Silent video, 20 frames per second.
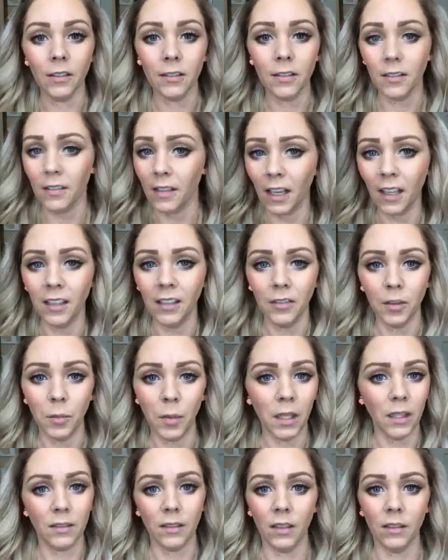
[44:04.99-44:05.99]
Does that even
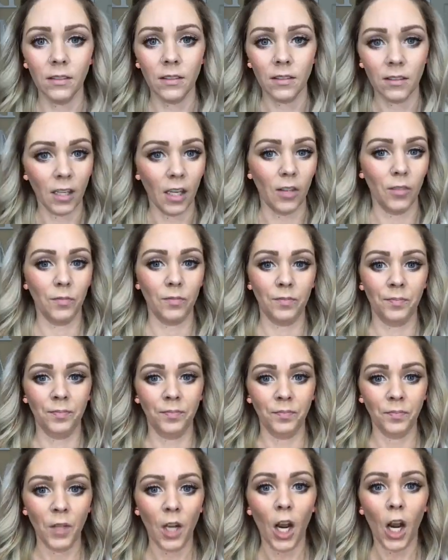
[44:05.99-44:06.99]
make sense? No.
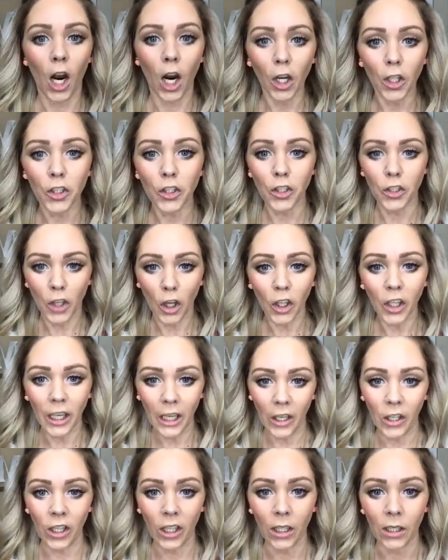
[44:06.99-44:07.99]
Harsh, dark
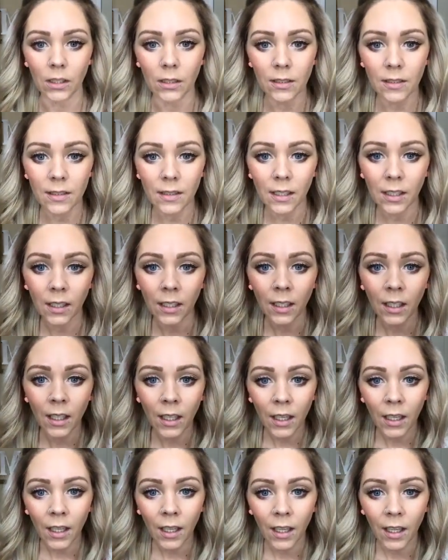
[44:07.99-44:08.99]
areas.
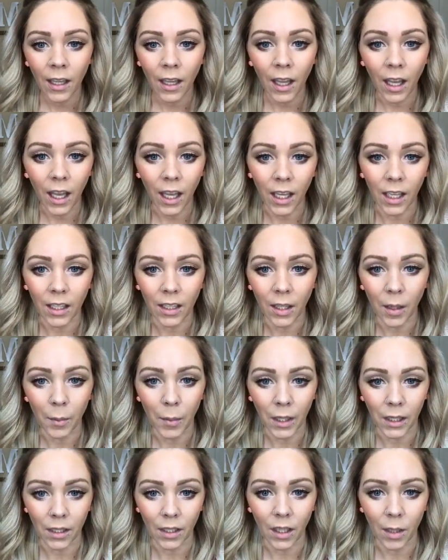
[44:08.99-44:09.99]
And
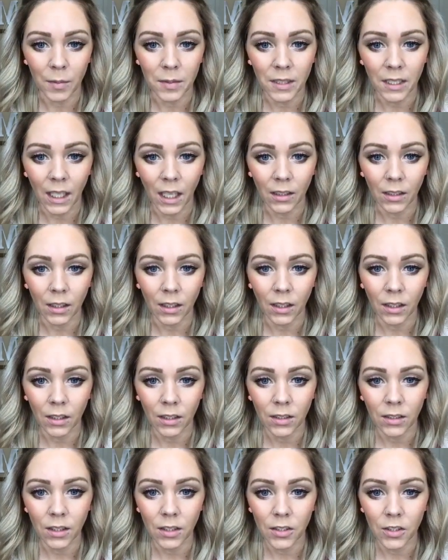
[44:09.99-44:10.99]
make it come together.
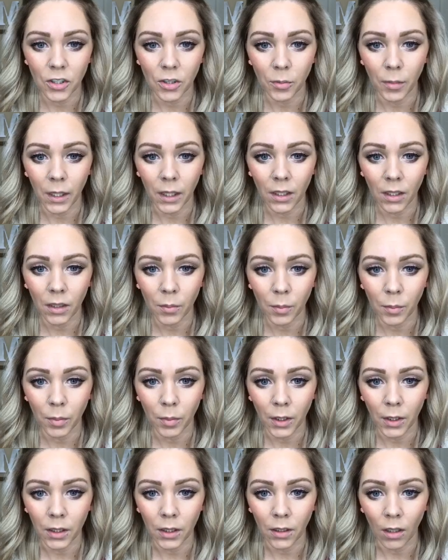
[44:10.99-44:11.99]
Does your makeup
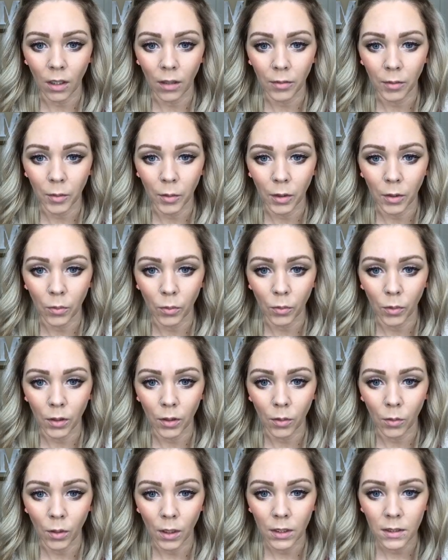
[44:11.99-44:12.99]
blend off with a
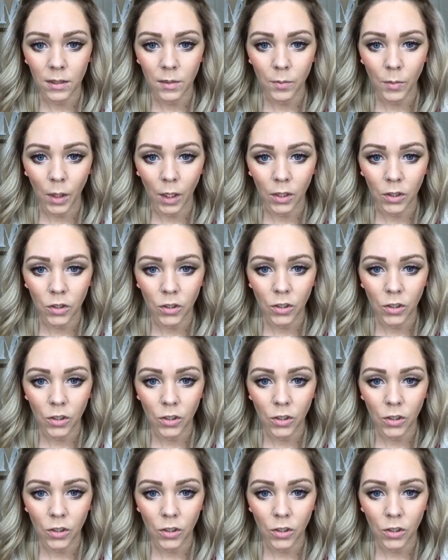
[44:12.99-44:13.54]
wet sponge?